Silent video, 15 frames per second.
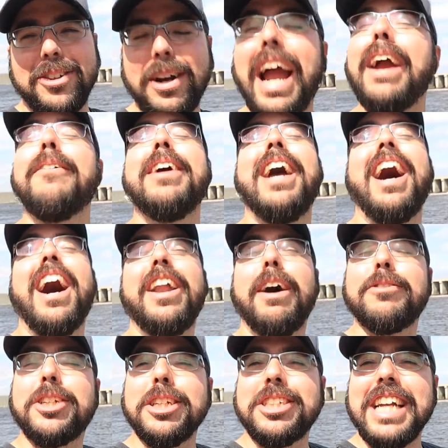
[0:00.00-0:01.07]
Okay,
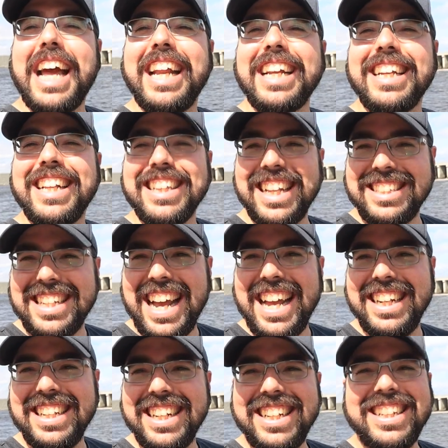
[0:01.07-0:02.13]
enough chit chatting, let's
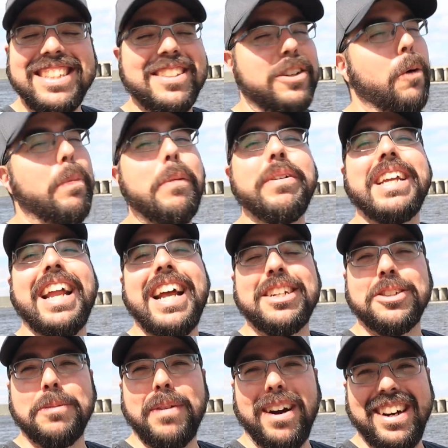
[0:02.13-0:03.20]
head to the Opémican
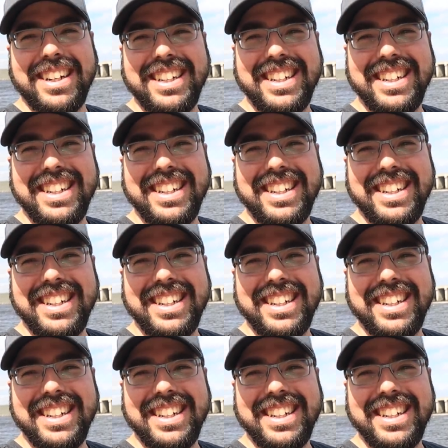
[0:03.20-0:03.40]
National Park.